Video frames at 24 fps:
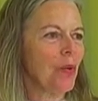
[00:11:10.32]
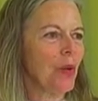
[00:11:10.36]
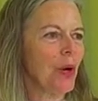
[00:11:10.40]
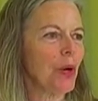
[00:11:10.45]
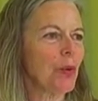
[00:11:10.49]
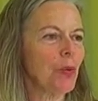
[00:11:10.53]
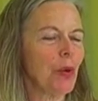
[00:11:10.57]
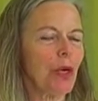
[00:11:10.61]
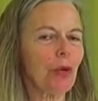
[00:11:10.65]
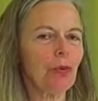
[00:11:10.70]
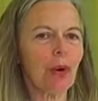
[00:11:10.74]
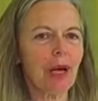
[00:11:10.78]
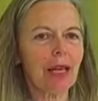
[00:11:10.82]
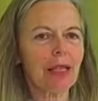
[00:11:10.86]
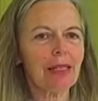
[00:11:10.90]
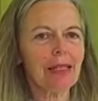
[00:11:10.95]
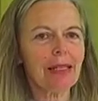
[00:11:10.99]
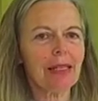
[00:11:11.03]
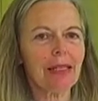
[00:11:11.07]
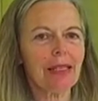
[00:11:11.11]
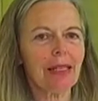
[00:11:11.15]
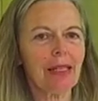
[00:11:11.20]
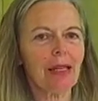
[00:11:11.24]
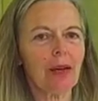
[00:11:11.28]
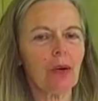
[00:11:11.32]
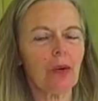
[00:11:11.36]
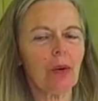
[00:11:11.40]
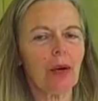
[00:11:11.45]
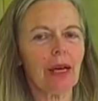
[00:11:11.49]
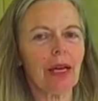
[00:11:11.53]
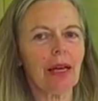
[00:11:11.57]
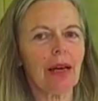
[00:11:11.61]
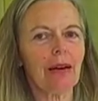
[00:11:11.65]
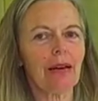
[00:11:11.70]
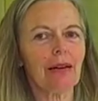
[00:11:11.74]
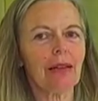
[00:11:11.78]
When we rest in
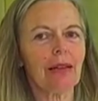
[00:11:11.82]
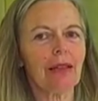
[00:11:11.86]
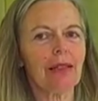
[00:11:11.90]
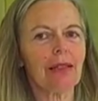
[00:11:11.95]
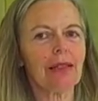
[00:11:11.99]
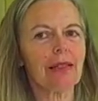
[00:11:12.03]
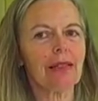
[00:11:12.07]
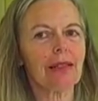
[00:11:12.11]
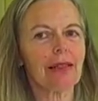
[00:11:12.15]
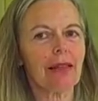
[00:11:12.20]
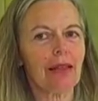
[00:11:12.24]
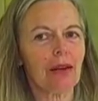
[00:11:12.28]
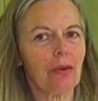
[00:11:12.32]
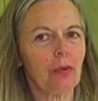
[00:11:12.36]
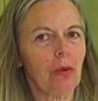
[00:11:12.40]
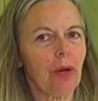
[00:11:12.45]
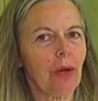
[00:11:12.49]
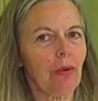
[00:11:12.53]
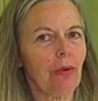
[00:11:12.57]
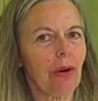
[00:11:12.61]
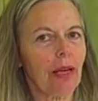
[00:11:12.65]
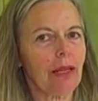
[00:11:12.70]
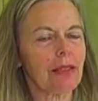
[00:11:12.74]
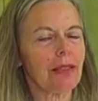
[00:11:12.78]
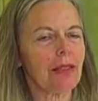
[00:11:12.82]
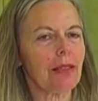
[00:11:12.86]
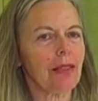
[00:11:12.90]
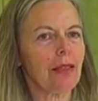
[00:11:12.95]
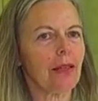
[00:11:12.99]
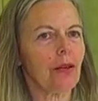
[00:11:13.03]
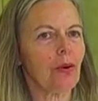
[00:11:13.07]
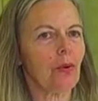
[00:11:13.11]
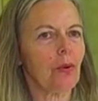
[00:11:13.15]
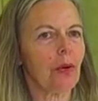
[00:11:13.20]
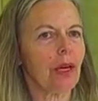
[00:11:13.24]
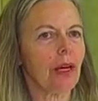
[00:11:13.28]
awareness, then we rest
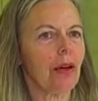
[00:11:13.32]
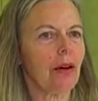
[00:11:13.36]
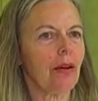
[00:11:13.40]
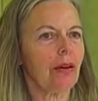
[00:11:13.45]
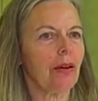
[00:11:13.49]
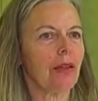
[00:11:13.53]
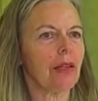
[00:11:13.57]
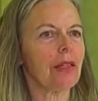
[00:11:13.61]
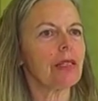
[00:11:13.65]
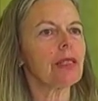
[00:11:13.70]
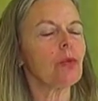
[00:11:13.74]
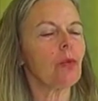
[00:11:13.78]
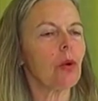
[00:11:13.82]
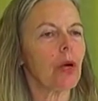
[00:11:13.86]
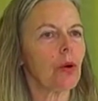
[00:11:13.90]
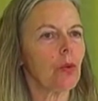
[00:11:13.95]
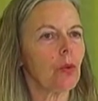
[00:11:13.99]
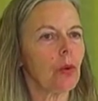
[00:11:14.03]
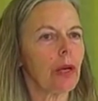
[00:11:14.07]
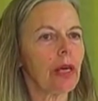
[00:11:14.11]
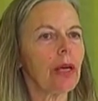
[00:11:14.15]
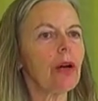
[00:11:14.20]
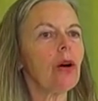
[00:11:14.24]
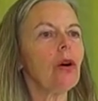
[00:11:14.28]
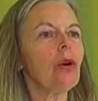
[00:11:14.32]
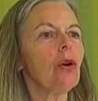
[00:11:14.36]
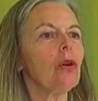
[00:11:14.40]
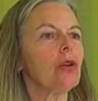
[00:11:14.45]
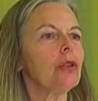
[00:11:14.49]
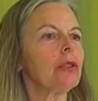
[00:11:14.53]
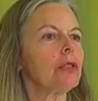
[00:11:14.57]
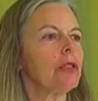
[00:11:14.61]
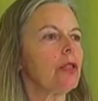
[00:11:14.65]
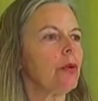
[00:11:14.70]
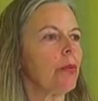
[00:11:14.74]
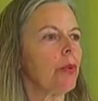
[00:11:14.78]
in awareness. When we
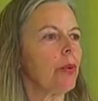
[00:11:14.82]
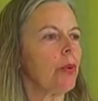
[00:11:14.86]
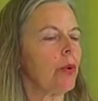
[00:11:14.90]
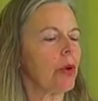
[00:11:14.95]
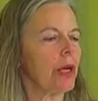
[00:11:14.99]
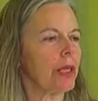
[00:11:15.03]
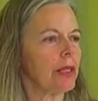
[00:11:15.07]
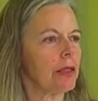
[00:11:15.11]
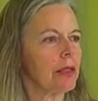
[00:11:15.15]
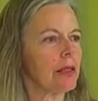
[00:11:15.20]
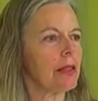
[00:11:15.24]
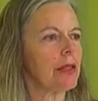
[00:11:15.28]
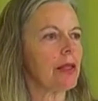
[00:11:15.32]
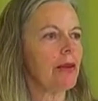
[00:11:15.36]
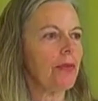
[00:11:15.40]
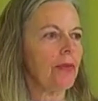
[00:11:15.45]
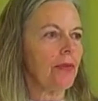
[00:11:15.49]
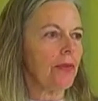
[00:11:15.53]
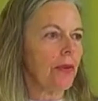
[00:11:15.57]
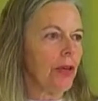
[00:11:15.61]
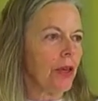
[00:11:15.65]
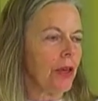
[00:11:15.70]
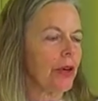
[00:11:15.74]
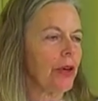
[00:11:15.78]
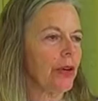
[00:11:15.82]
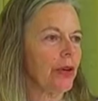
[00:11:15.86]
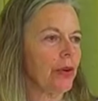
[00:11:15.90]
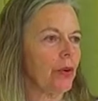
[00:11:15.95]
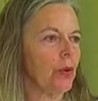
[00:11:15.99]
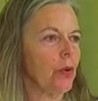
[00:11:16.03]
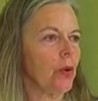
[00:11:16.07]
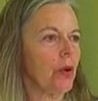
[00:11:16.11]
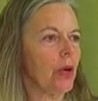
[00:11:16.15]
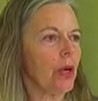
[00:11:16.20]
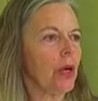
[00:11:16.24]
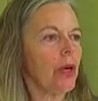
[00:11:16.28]
hold to points of
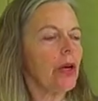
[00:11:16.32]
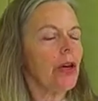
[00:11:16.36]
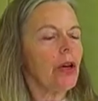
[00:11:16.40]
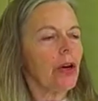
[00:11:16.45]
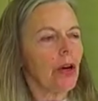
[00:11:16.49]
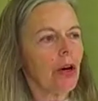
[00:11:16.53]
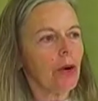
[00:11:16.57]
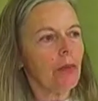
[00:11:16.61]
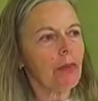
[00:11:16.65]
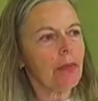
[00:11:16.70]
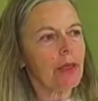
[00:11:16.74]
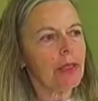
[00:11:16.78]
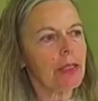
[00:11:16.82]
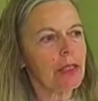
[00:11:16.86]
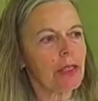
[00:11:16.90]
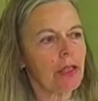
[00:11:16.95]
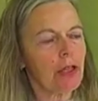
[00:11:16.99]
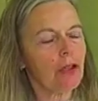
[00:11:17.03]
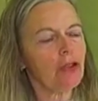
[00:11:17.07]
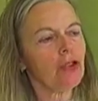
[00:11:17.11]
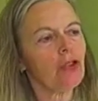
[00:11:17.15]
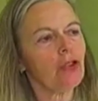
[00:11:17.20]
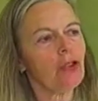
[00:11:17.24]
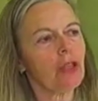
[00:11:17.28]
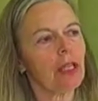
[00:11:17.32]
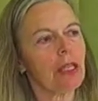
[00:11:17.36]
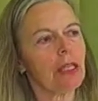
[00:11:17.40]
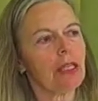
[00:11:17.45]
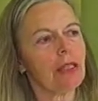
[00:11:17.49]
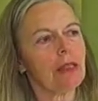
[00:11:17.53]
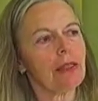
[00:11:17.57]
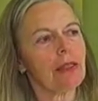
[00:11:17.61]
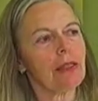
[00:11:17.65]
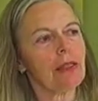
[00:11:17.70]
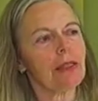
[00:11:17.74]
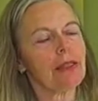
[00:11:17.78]
view or
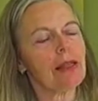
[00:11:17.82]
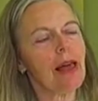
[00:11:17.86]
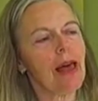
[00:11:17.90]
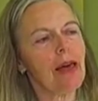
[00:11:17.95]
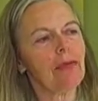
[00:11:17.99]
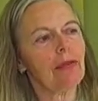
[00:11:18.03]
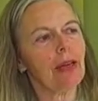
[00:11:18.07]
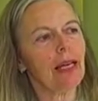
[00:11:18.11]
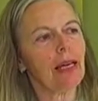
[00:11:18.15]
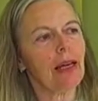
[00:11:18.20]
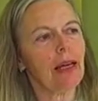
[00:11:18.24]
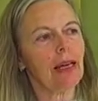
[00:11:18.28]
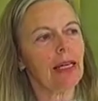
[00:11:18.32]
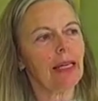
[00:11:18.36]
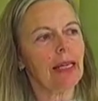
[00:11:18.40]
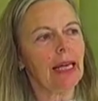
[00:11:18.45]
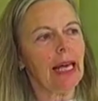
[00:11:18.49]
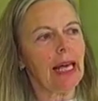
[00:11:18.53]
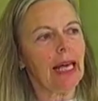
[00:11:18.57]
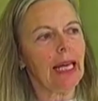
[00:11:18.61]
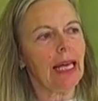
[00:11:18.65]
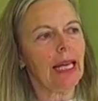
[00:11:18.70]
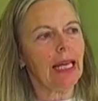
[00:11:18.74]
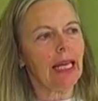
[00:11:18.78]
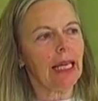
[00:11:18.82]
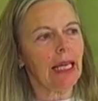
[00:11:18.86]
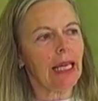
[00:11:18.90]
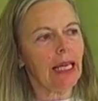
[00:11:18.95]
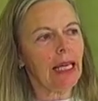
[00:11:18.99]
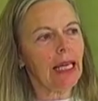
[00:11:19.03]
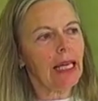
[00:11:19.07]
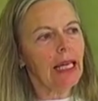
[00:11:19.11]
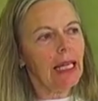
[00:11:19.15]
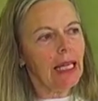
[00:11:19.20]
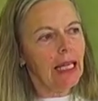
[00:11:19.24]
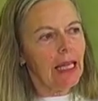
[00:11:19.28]
positions as having
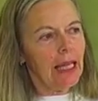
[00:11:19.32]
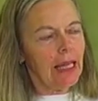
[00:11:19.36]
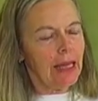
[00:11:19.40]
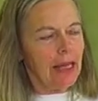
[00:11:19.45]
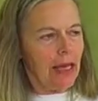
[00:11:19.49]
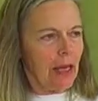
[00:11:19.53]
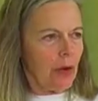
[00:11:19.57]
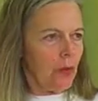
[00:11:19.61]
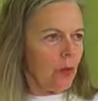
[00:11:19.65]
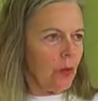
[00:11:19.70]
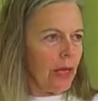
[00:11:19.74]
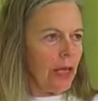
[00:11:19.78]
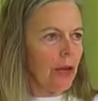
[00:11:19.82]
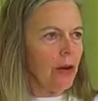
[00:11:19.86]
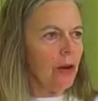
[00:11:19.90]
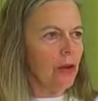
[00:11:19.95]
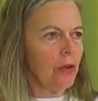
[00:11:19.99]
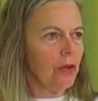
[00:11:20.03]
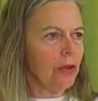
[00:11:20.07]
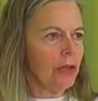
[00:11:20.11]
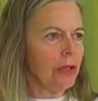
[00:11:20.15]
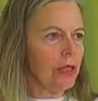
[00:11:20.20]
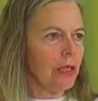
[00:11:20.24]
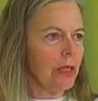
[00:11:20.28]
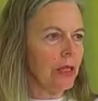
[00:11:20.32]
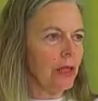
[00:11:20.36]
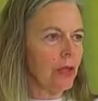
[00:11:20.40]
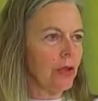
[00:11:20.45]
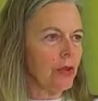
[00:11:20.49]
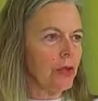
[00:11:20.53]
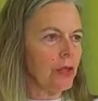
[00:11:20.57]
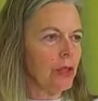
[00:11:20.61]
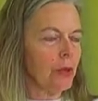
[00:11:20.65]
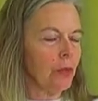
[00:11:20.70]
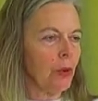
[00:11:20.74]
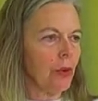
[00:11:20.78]
identity, then we hold to
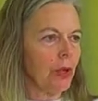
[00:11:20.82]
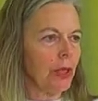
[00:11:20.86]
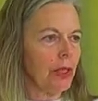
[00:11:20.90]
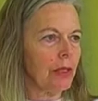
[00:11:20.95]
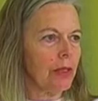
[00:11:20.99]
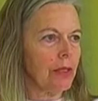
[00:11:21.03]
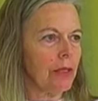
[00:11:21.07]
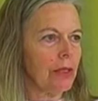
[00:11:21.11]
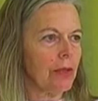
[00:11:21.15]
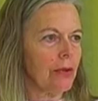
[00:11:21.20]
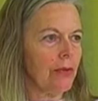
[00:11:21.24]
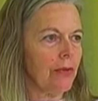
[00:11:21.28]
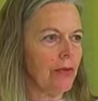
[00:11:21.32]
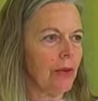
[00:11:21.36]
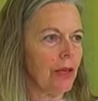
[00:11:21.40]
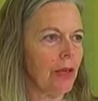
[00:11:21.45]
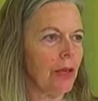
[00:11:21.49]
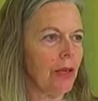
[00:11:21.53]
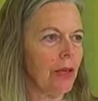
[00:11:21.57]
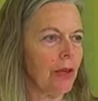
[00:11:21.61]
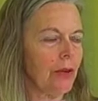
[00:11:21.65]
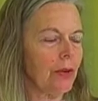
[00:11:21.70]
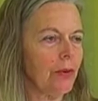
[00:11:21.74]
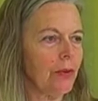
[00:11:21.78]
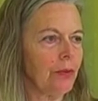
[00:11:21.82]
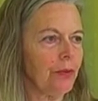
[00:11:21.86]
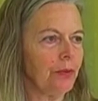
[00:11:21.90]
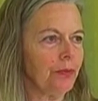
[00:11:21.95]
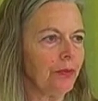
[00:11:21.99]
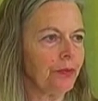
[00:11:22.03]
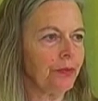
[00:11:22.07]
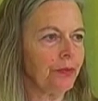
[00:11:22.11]
those points of view.